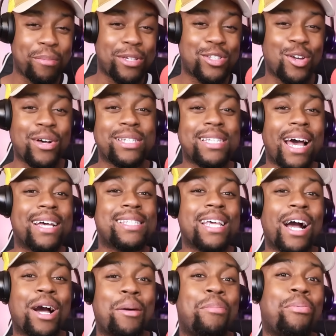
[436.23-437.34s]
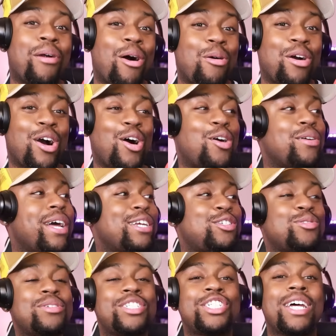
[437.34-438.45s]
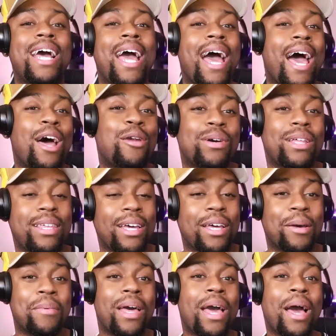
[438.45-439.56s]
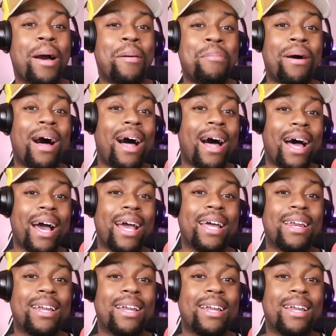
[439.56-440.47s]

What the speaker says: So it's like a bro code that you should have had with him behind,